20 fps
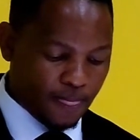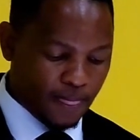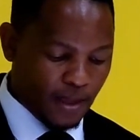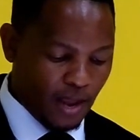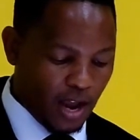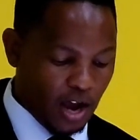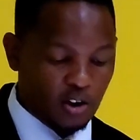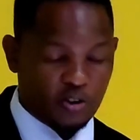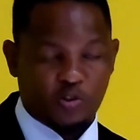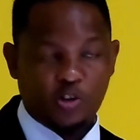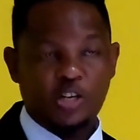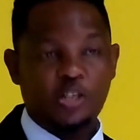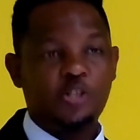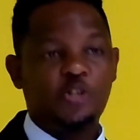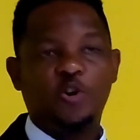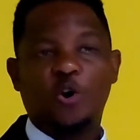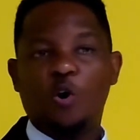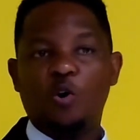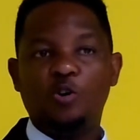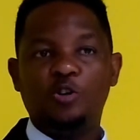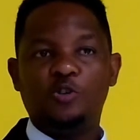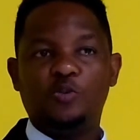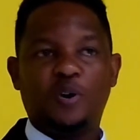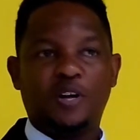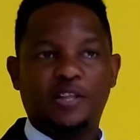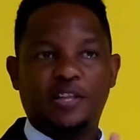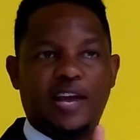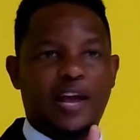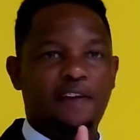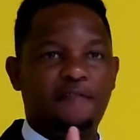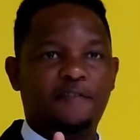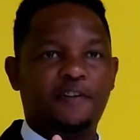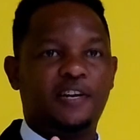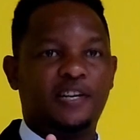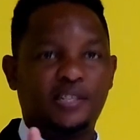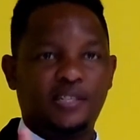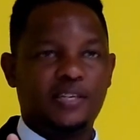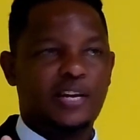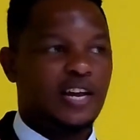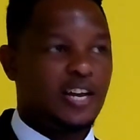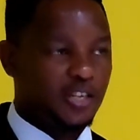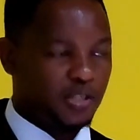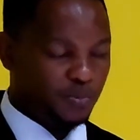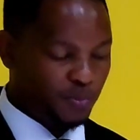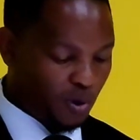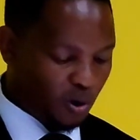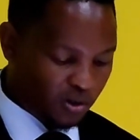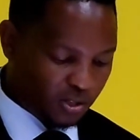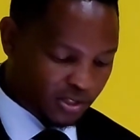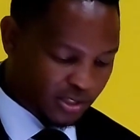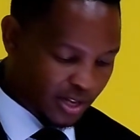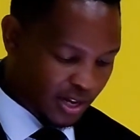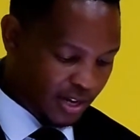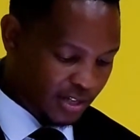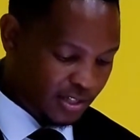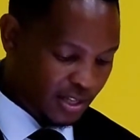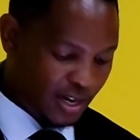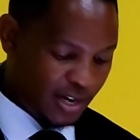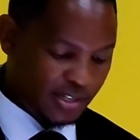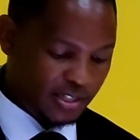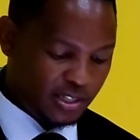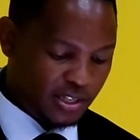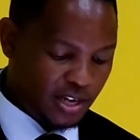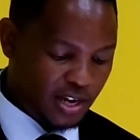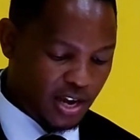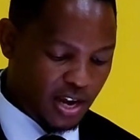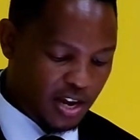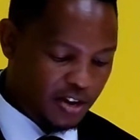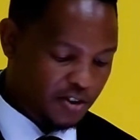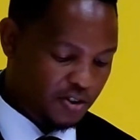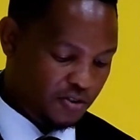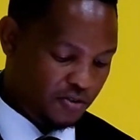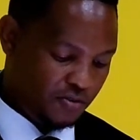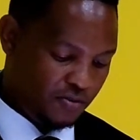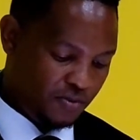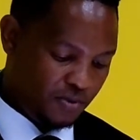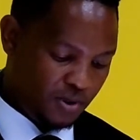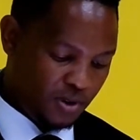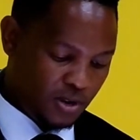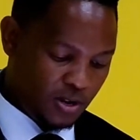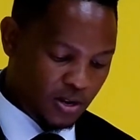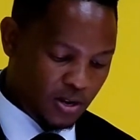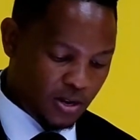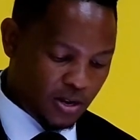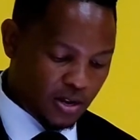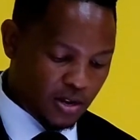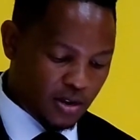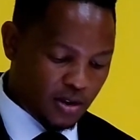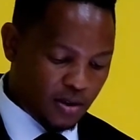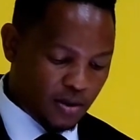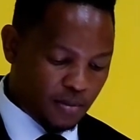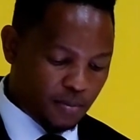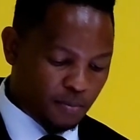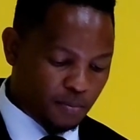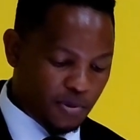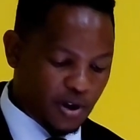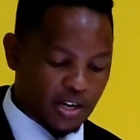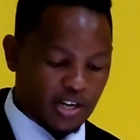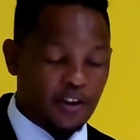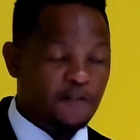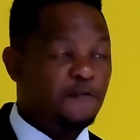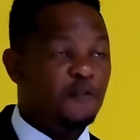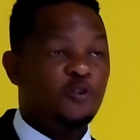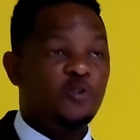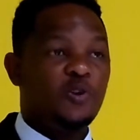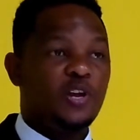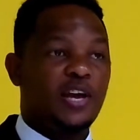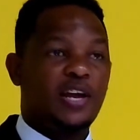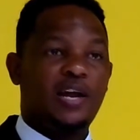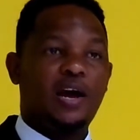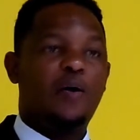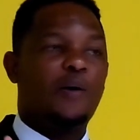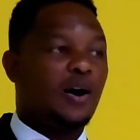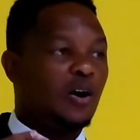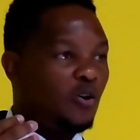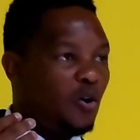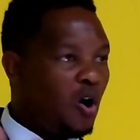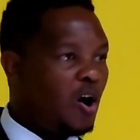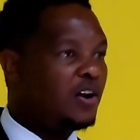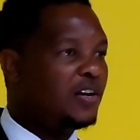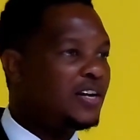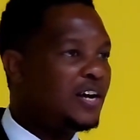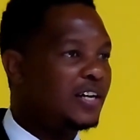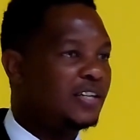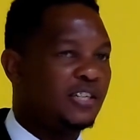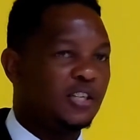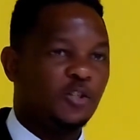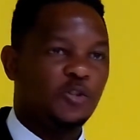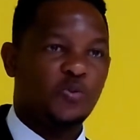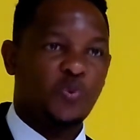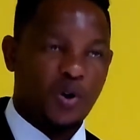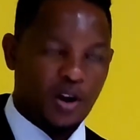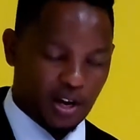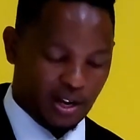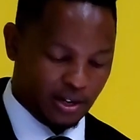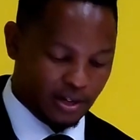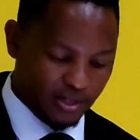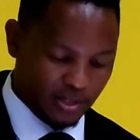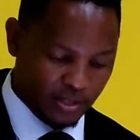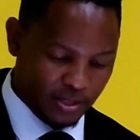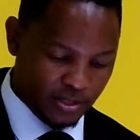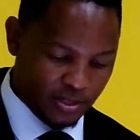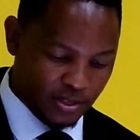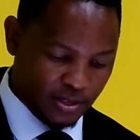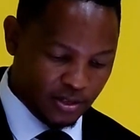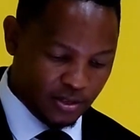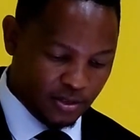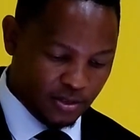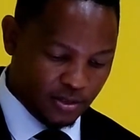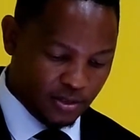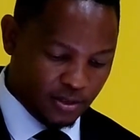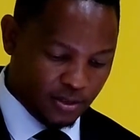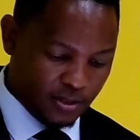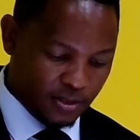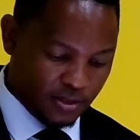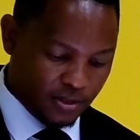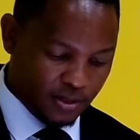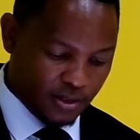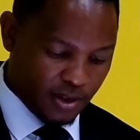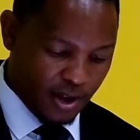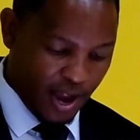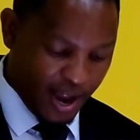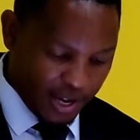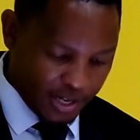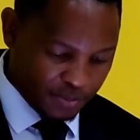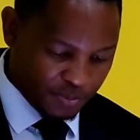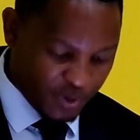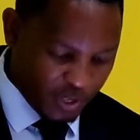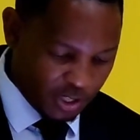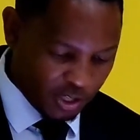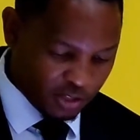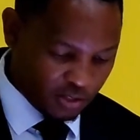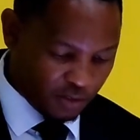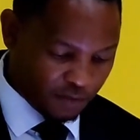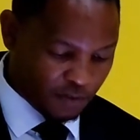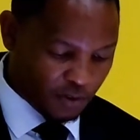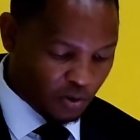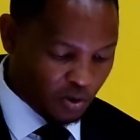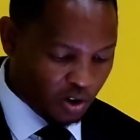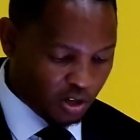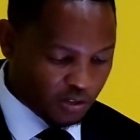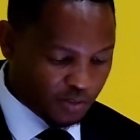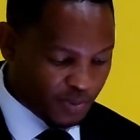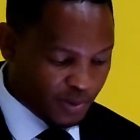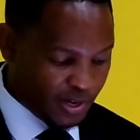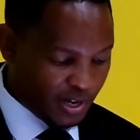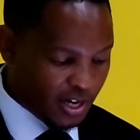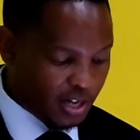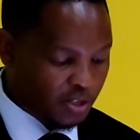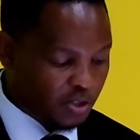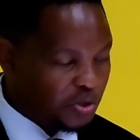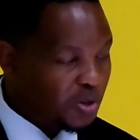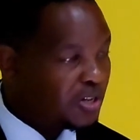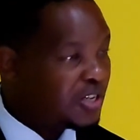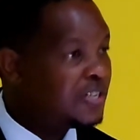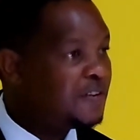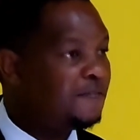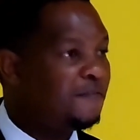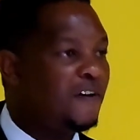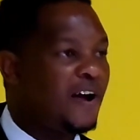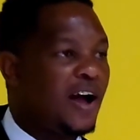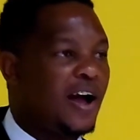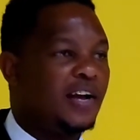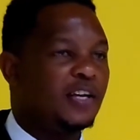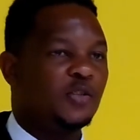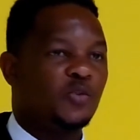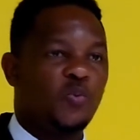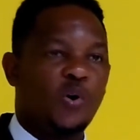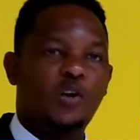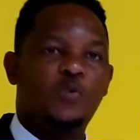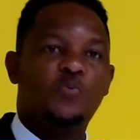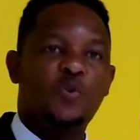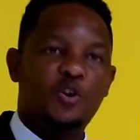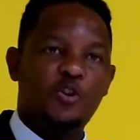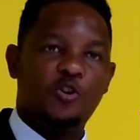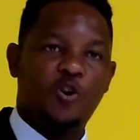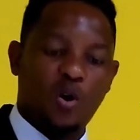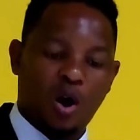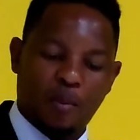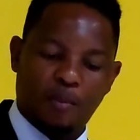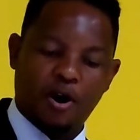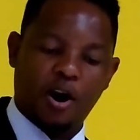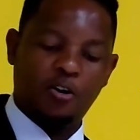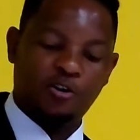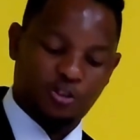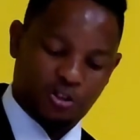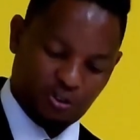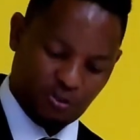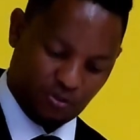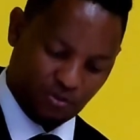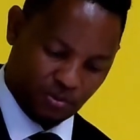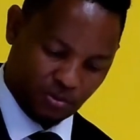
I already told you what the evidence is, Paul says, that I see in you. But if you look at our conduct as well, as preachers of the gospel, it solidifies what we know about you.